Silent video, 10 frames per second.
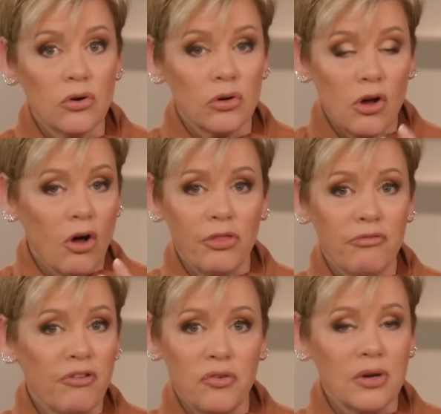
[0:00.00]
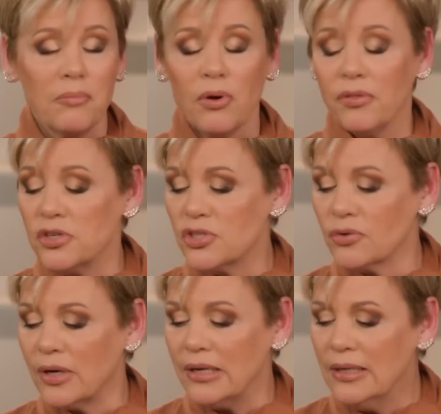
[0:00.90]
or call the phone number on the
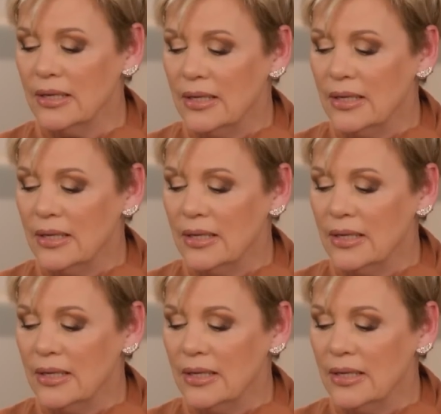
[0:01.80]
screen.